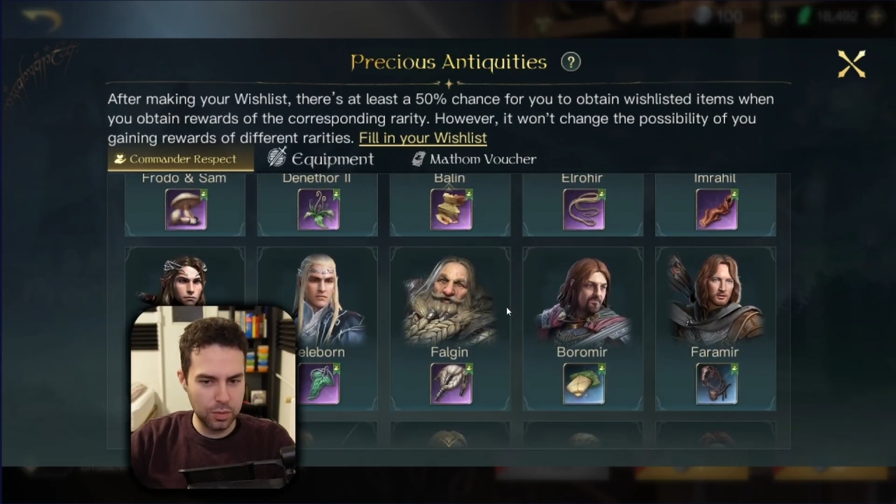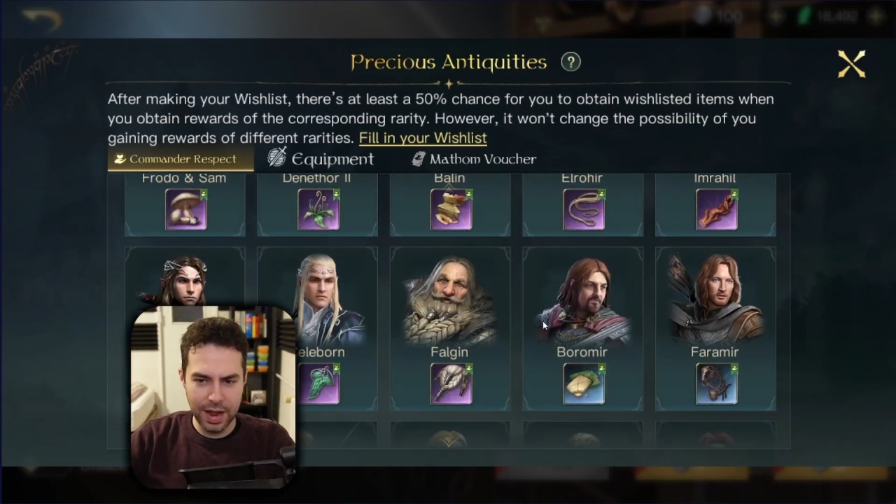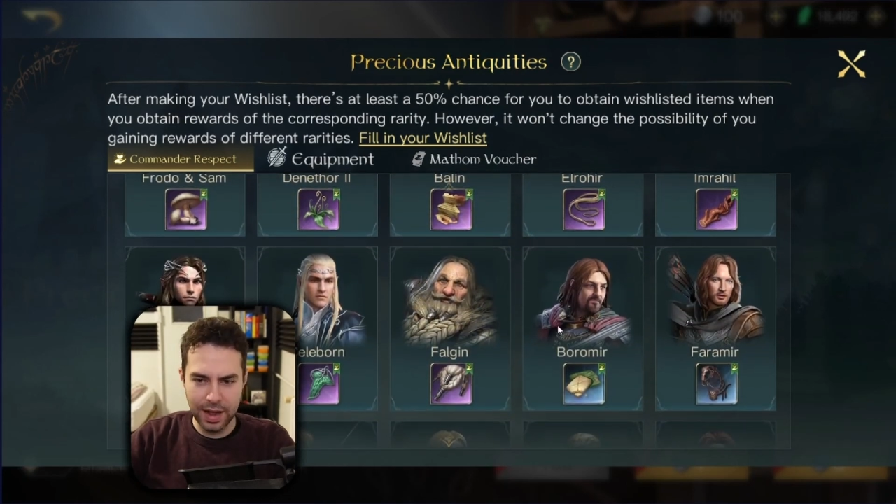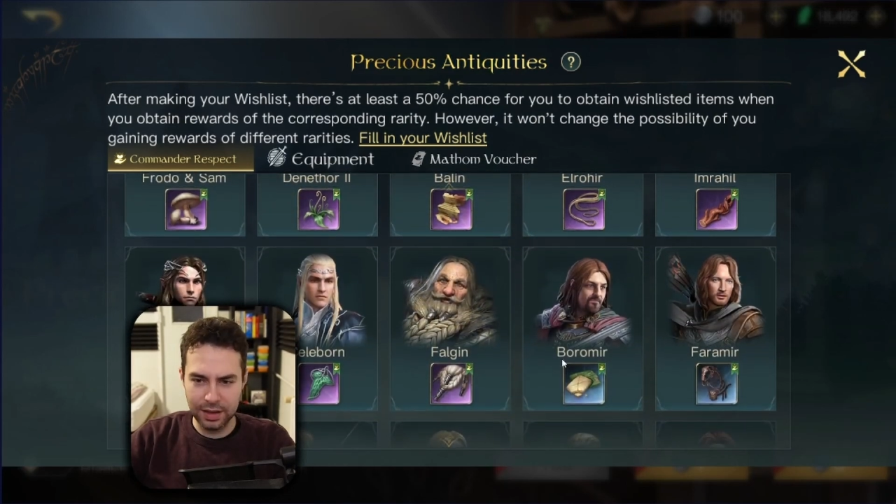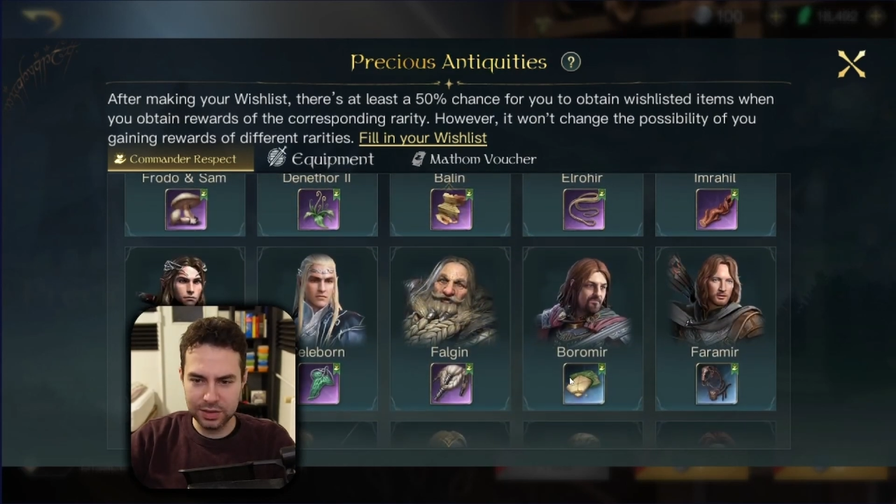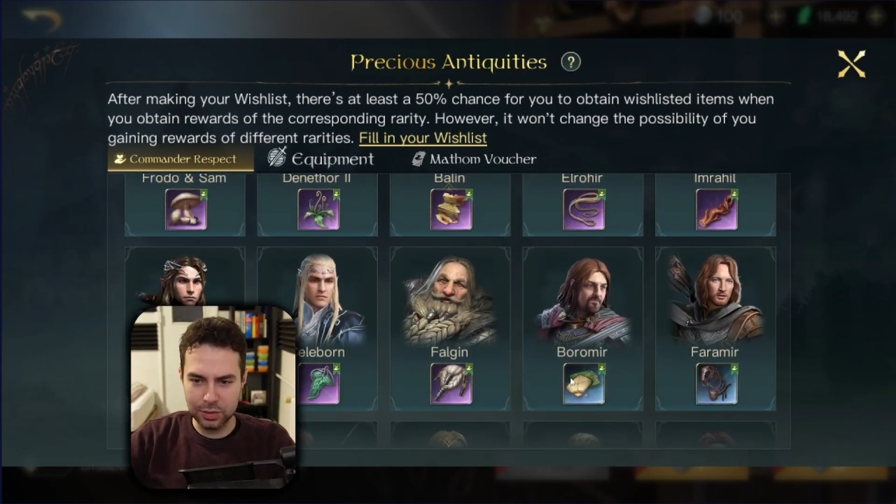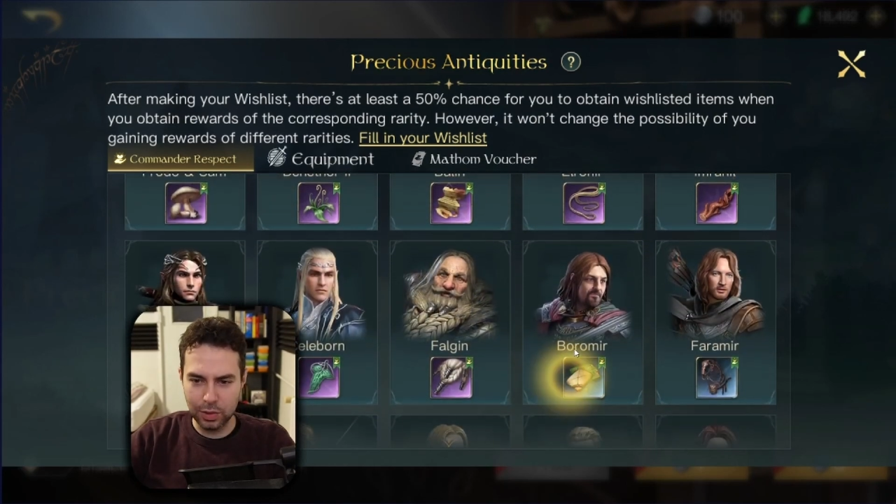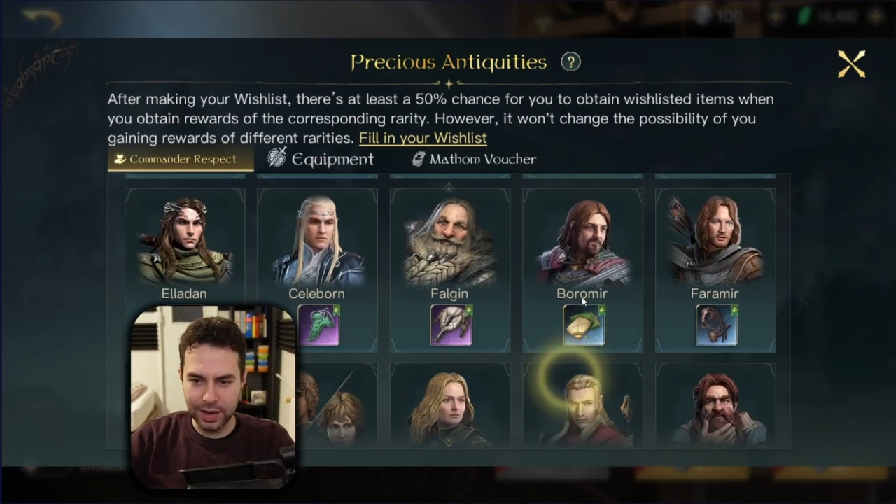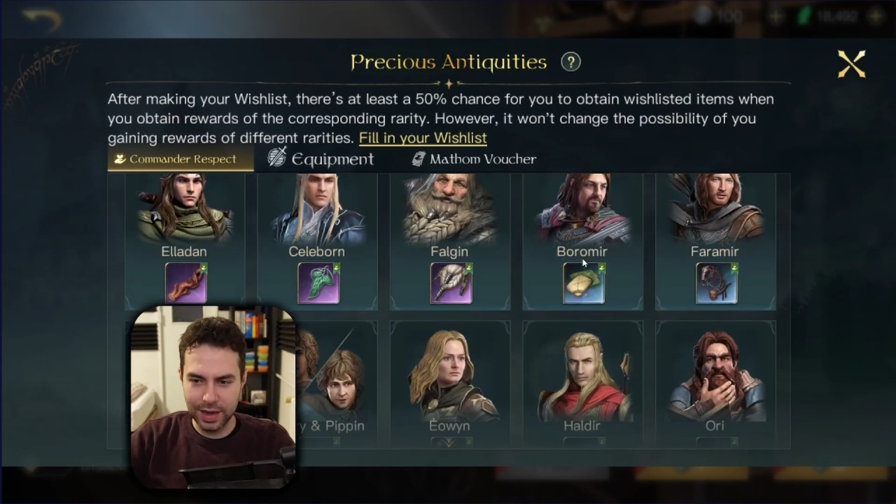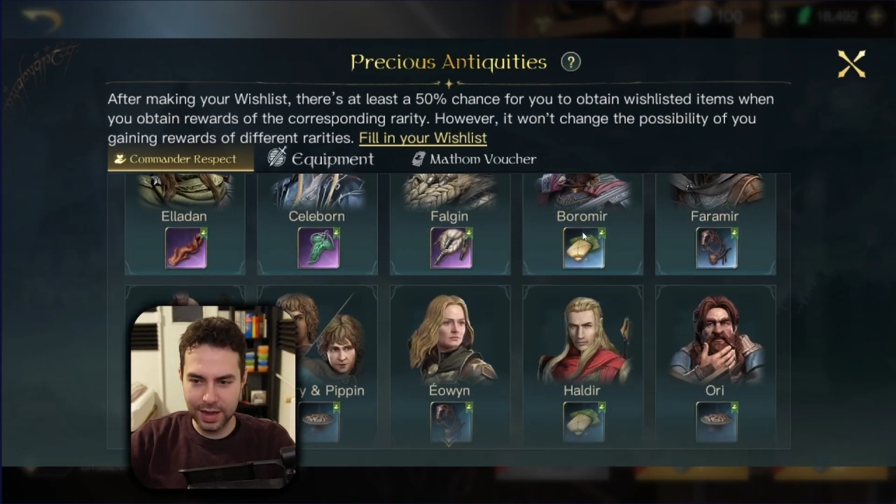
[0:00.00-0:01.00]
else do
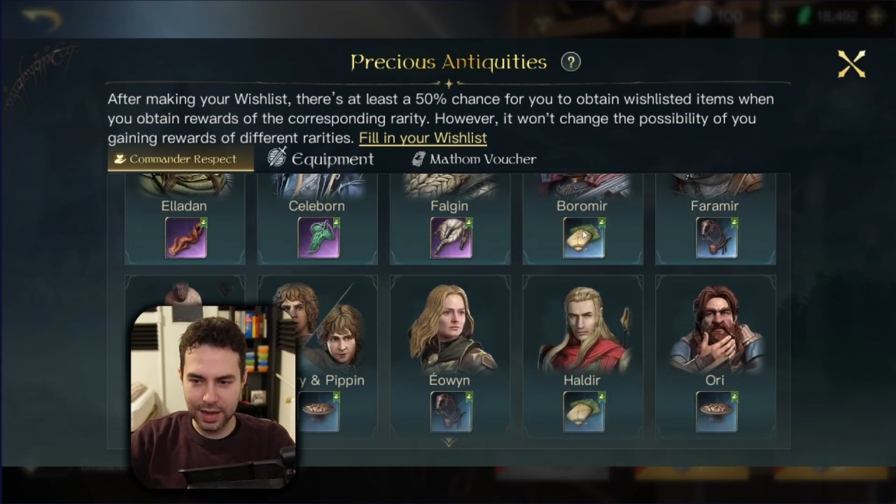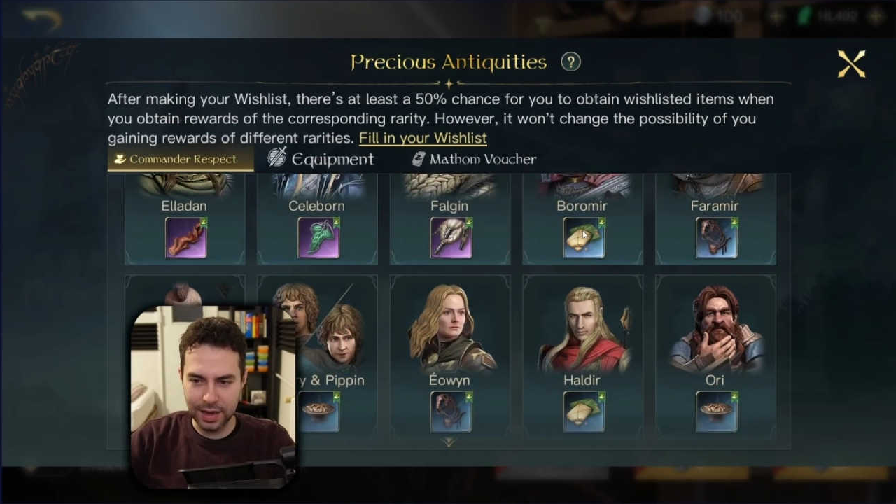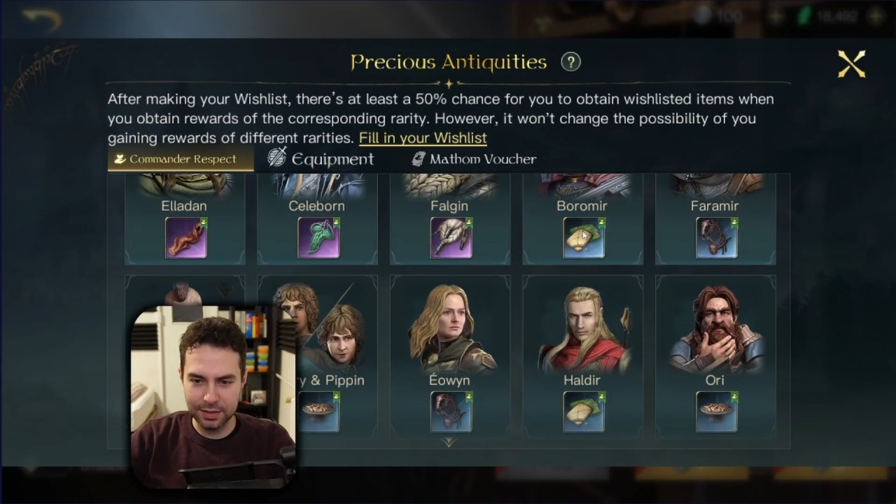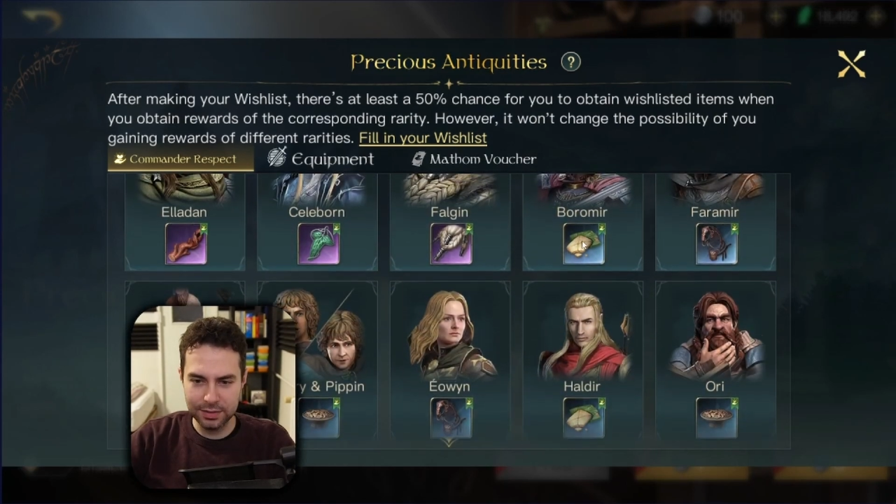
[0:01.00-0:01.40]
I have?